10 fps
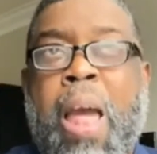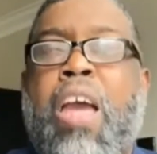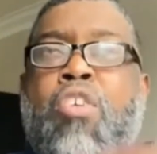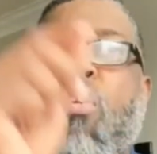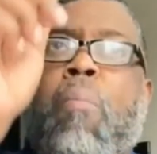
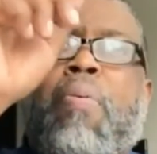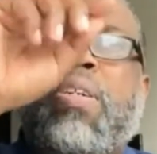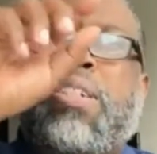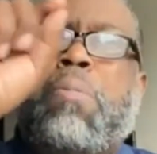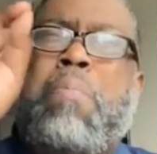Your
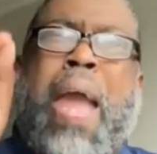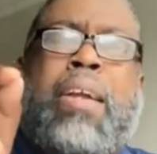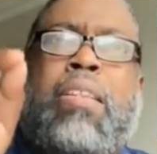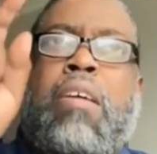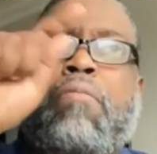
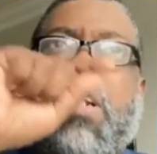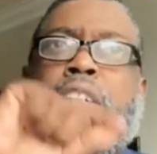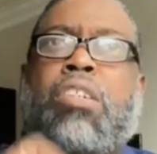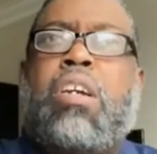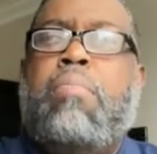perspective
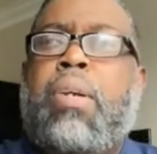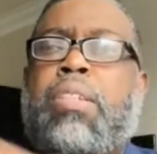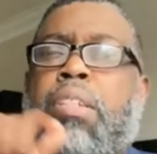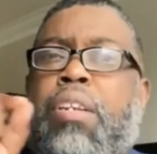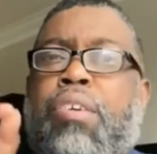
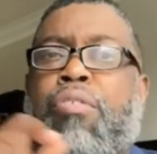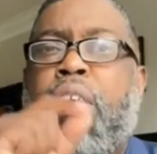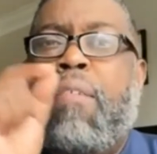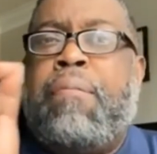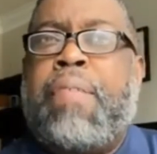determines the
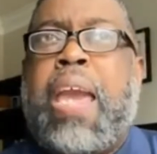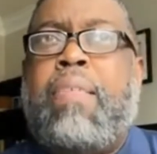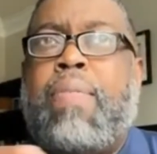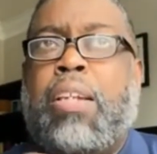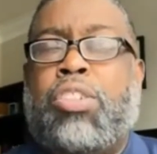degree of
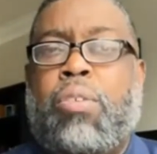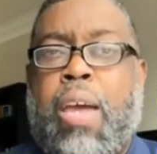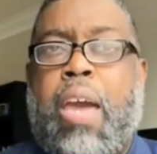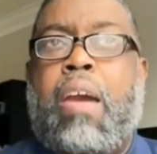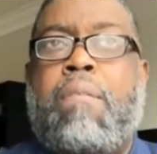faith that you
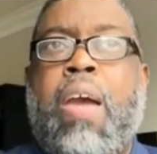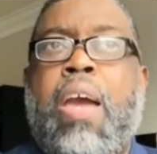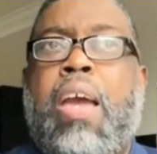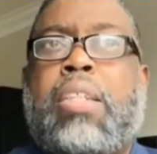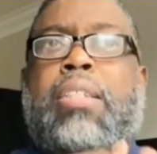have.
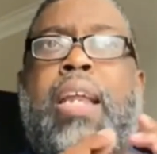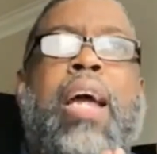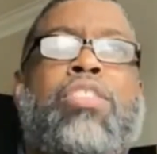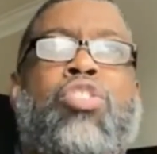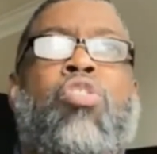It's
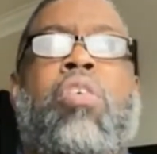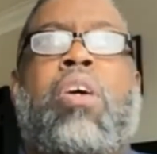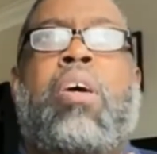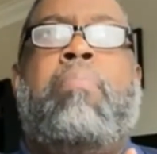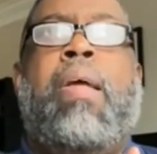not your
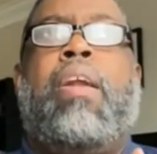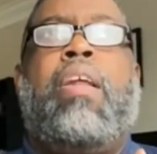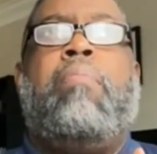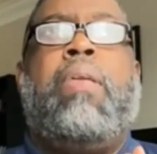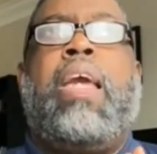ability
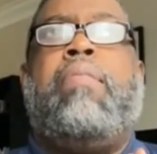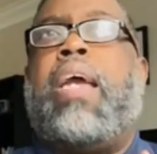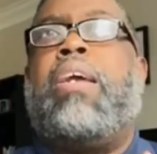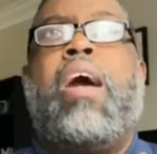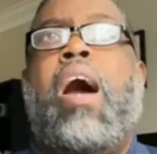to believe
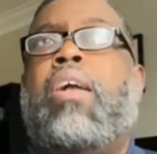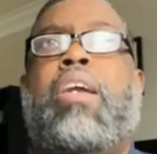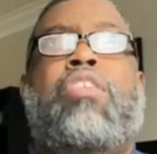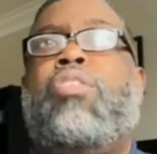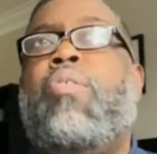that God
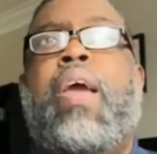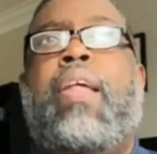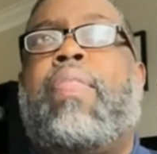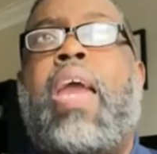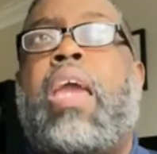can do
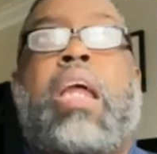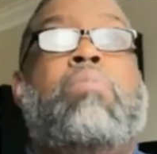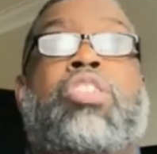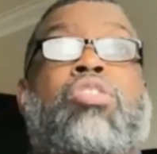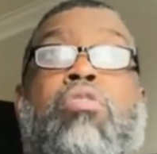anything and
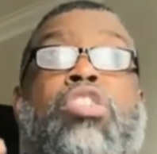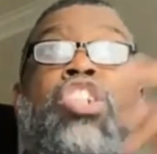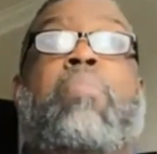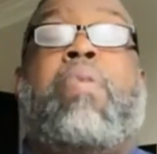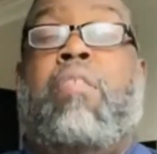I'm just going to
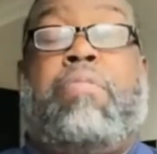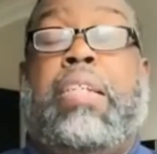jump off